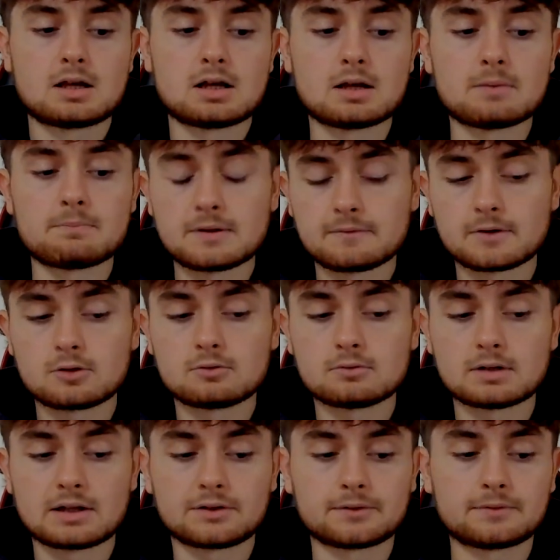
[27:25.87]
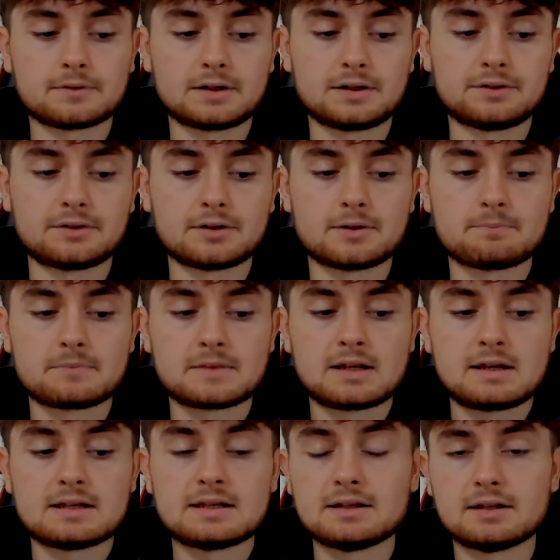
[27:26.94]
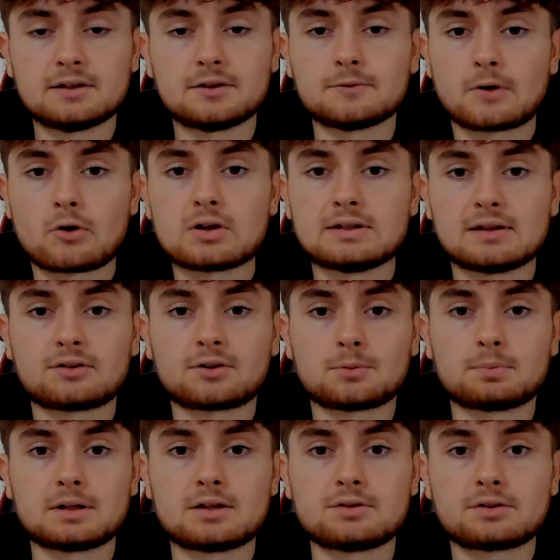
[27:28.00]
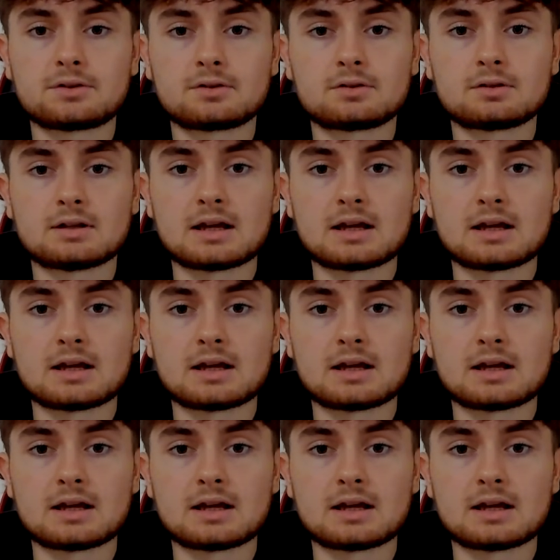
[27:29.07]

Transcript: Bivol, as a fighter, he is very disciplined.